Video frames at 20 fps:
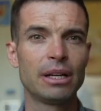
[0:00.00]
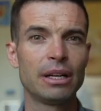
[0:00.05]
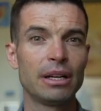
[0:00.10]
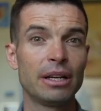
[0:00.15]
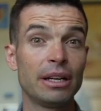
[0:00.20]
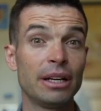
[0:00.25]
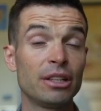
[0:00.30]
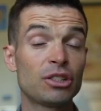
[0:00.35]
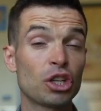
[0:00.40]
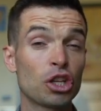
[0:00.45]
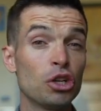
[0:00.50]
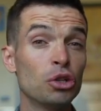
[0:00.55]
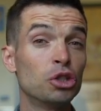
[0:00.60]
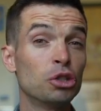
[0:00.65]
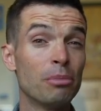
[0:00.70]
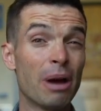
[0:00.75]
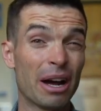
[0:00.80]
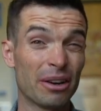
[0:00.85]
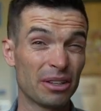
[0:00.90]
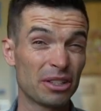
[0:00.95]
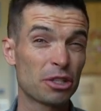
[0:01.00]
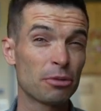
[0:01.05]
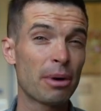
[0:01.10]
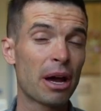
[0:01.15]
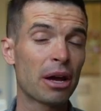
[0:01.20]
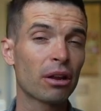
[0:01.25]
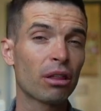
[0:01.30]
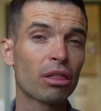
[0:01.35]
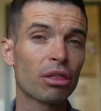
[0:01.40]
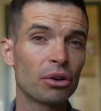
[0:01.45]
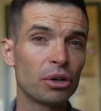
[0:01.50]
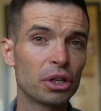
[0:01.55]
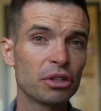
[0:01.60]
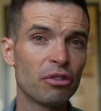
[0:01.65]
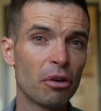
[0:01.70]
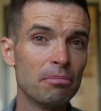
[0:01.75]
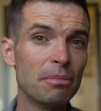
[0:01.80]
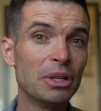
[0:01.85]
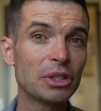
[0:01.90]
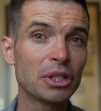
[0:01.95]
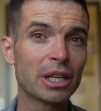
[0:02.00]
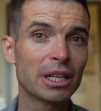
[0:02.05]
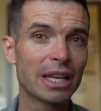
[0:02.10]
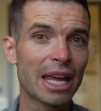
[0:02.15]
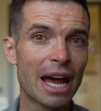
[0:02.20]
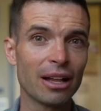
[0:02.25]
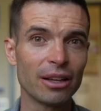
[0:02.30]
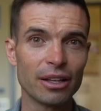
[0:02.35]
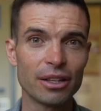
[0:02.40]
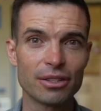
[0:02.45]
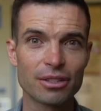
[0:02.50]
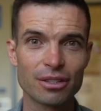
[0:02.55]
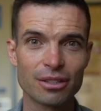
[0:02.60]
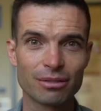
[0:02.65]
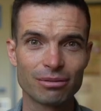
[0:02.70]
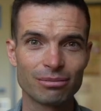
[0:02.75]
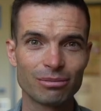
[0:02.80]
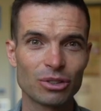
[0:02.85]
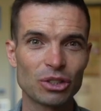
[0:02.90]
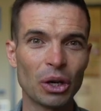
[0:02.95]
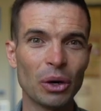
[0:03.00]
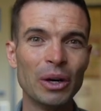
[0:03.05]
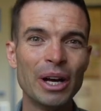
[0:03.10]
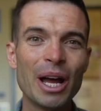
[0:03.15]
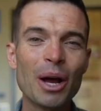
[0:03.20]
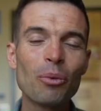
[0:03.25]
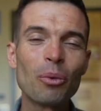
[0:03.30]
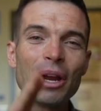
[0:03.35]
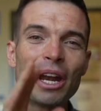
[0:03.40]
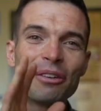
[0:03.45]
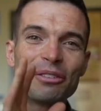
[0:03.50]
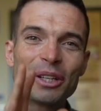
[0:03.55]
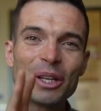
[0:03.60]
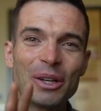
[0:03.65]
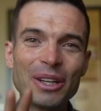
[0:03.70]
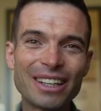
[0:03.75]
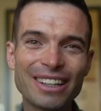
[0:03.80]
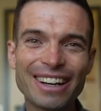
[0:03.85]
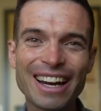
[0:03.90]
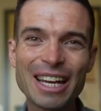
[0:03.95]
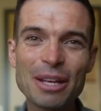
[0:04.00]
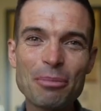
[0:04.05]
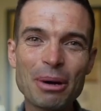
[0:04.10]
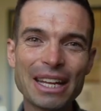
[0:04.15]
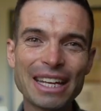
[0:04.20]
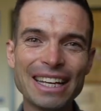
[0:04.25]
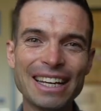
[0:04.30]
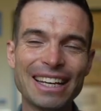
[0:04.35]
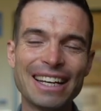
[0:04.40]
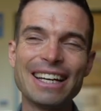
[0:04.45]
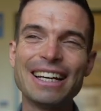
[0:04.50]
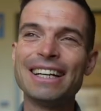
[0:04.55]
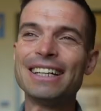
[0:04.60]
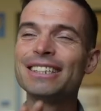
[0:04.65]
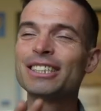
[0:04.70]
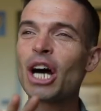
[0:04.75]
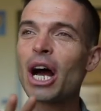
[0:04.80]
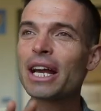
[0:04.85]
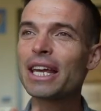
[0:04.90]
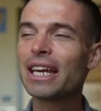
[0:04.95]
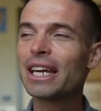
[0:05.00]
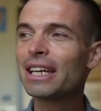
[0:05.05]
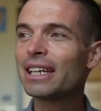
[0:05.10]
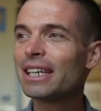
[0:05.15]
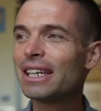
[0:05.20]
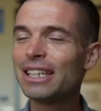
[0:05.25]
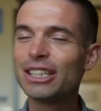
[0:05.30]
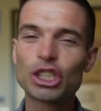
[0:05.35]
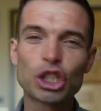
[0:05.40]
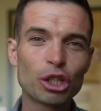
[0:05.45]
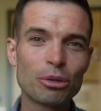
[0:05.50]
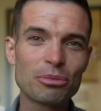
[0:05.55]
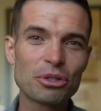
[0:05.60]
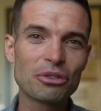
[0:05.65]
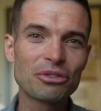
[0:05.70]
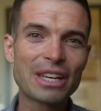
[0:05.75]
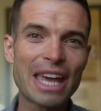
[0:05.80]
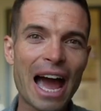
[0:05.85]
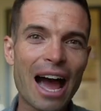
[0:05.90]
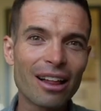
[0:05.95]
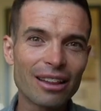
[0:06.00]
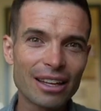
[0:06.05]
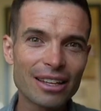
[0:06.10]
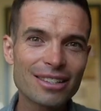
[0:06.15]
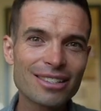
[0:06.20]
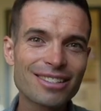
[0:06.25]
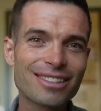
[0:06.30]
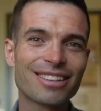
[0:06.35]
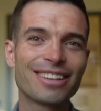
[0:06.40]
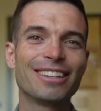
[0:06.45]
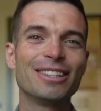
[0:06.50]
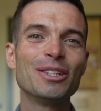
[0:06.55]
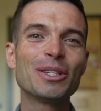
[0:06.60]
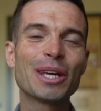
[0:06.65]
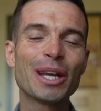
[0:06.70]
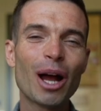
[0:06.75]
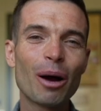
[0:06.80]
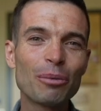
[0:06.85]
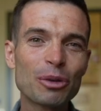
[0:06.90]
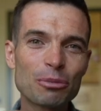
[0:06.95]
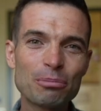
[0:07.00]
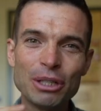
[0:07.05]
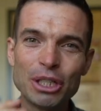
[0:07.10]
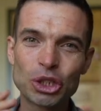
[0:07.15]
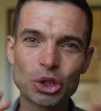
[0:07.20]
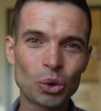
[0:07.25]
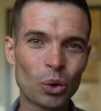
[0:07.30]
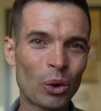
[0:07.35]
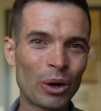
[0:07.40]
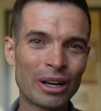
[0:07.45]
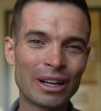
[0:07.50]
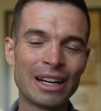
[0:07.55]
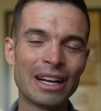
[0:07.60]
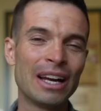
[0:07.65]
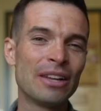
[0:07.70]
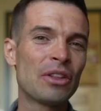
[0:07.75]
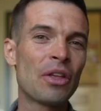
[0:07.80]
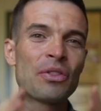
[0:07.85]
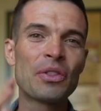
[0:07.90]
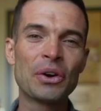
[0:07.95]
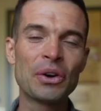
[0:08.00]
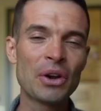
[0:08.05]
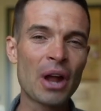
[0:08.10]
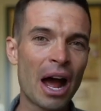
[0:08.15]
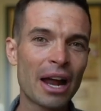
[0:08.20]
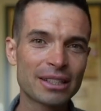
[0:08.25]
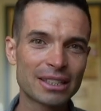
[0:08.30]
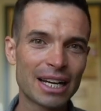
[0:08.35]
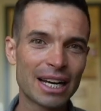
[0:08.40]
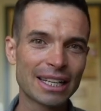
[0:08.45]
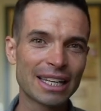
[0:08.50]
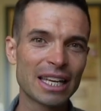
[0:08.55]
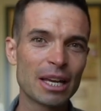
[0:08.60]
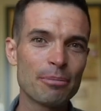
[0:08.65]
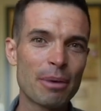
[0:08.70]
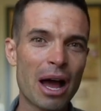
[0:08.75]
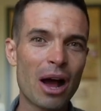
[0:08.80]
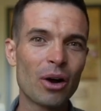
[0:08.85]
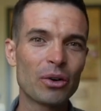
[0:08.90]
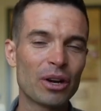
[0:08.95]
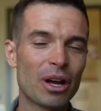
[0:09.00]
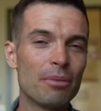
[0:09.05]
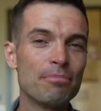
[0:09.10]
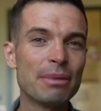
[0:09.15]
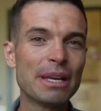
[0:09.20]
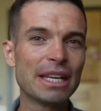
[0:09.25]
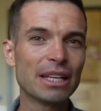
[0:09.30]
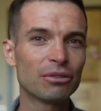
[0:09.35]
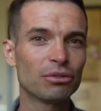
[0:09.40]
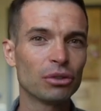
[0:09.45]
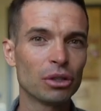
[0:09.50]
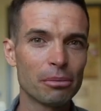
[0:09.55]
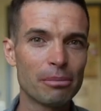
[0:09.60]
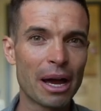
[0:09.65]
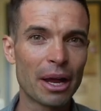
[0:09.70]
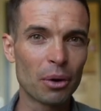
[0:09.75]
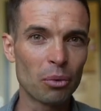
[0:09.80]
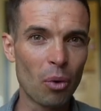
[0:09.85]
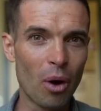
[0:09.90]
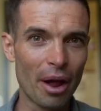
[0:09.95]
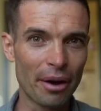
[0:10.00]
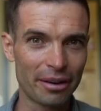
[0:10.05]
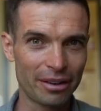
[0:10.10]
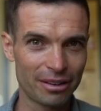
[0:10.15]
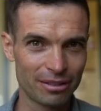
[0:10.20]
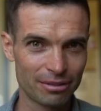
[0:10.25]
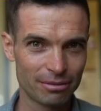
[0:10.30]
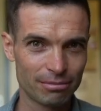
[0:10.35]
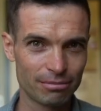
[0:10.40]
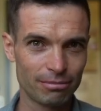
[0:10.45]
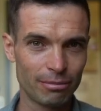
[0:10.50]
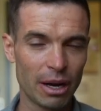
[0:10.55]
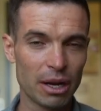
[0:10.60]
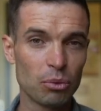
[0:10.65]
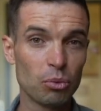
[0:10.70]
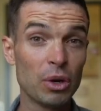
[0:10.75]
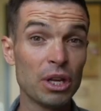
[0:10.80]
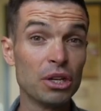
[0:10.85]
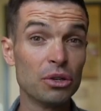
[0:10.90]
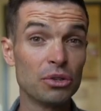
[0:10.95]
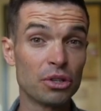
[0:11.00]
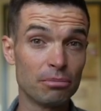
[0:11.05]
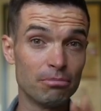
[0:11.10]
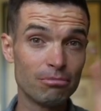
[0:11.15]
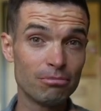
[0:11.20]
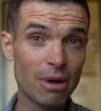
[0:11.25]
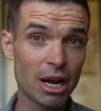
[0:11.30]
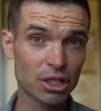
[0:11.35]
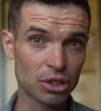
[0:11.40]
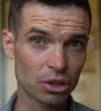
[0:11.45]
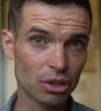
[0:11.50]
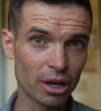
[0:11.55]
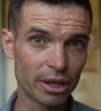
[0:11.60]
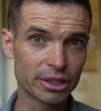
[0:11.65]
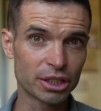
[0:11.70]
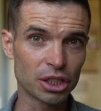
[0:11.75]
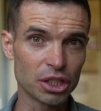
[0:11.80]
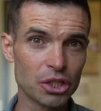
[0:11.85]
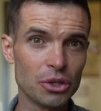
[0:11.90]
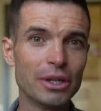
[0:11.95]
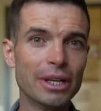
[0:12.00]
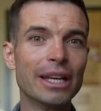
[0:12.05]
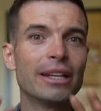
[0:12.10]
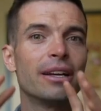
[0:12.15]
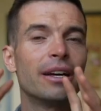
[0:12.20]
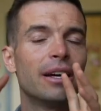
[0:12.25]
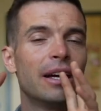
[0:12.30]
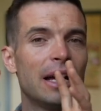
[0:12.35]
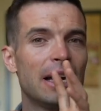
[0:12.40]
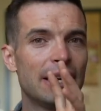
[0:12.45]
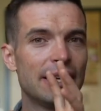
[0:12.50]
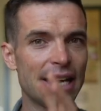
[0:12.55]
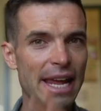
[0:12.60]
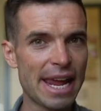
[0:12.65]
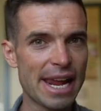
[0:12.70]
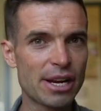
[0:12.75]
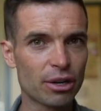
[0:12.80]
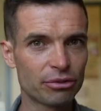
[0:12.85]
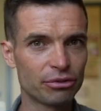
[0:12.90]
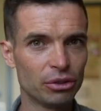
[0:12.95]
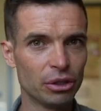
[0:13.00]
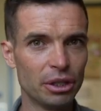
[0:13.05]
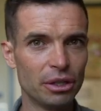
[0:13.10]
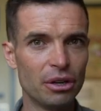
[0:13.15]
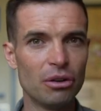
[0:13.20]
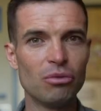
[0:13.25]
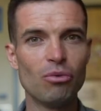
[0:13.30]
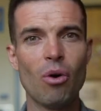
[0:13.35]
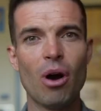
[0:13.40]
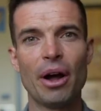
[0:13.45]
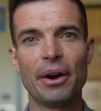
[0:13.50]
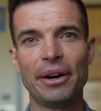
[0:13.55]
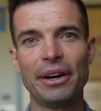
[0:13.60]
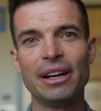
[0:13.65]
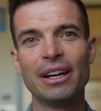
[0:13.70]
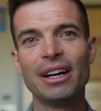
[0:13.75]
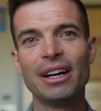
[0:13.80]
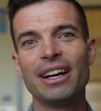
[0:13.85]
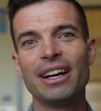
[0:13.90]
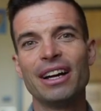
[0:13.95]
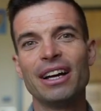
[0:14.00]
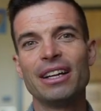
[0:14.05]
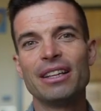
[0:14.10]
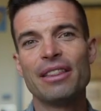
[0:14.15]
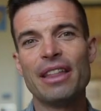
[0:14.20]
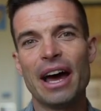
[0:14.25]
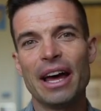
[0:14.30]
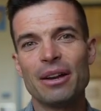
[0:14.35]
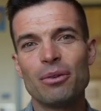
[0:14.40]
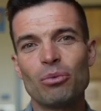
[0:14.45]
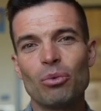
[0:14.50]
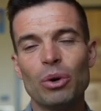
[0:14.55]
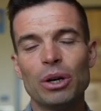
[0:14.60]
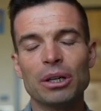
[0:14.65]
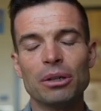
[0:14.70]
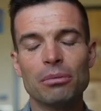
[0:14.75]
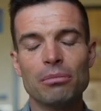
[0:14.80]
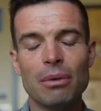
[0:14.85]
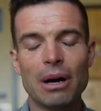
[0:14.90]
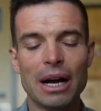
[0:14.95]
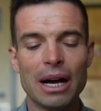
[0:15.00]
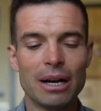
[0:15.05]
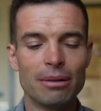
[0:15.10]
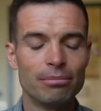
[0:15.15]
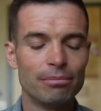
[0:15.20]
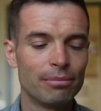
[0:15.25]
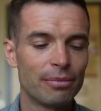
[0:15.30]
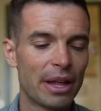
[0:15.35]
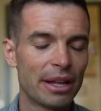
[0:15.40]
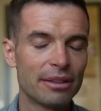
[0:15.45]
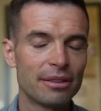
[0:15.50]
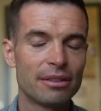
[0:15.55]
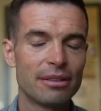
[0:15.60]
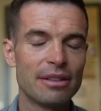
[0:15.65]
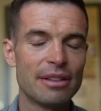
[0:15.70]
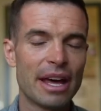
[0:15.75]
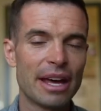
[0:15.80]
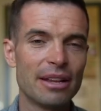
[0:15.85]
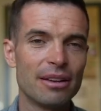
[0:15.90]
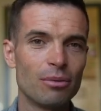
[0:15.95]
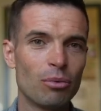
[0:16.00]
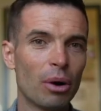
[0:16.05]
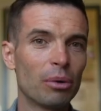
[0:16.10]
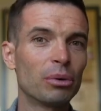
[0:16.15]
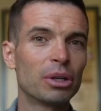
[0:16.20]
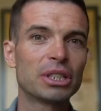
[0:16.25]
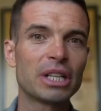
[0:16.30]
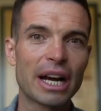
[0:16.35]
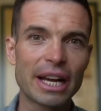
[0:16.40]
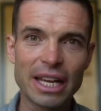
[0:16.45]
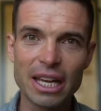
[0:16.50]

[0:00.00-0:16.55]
It's a huge amount. It's about 1/3 of 1 million gallons. So whenever you hear anybody talking in terms of gallons, you can almost be sure that they're not talking about a meaningful amount of water, right? We use a much larger unit, an acre-foot of water, that will that when we're talking